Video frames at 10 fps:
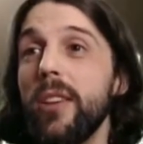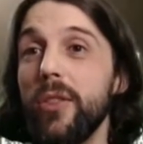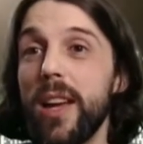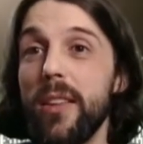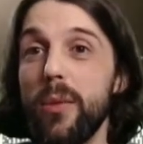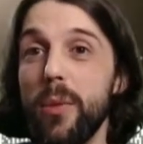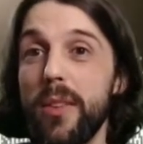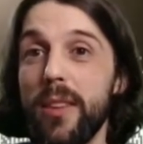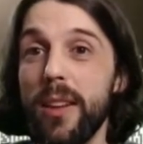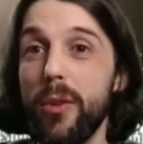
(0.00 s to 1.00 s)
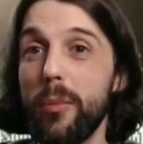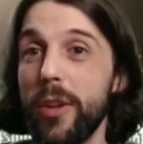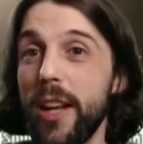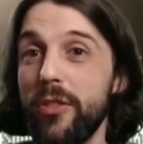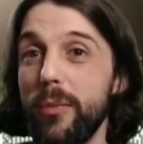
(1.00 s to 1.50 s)
together with, in
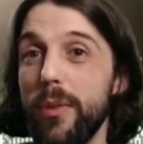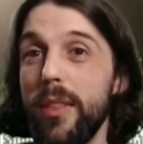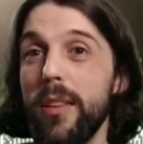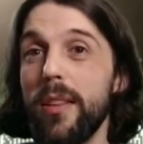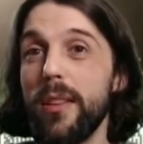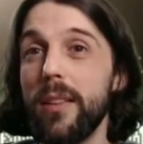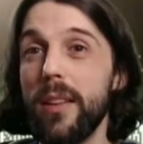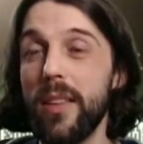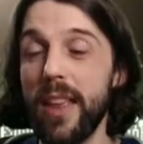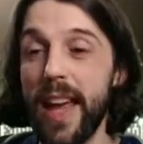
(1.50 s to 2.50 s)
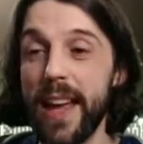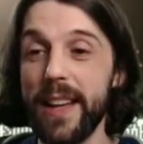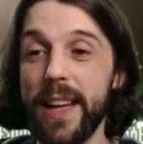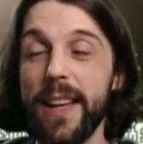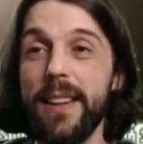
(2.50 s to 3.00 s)
combination with the
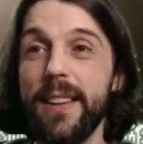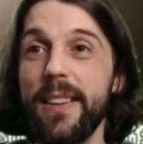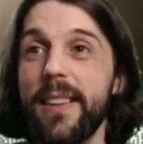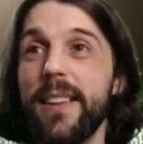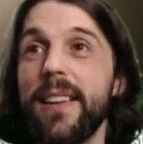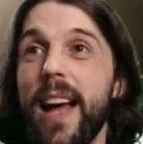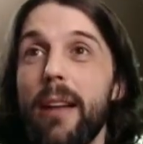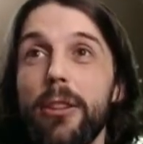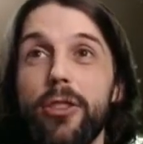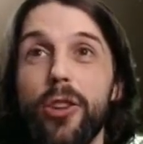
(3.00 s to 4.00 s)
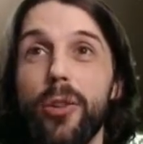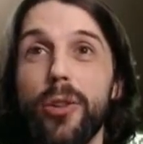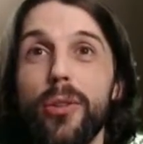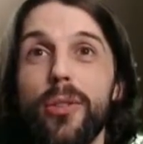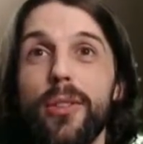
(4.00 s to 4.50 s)
hacking. I will show
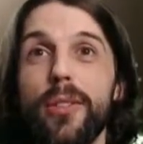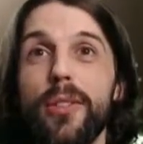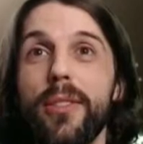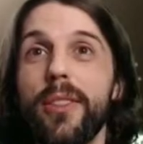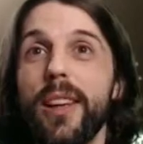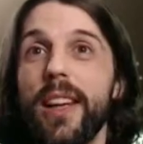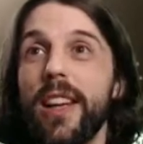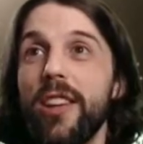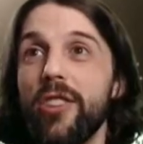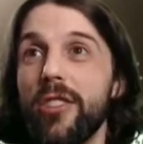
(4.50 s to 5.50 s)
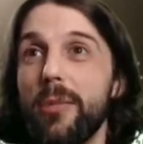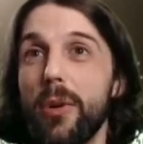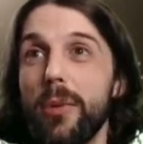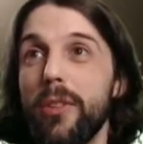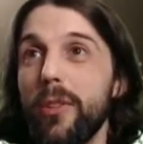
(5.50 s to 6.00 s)
you in just a
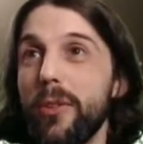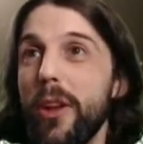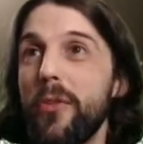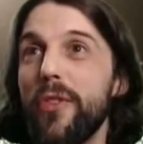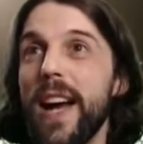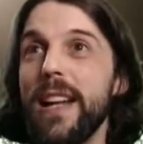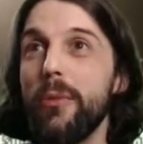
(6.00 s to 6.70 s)
moment. So now finally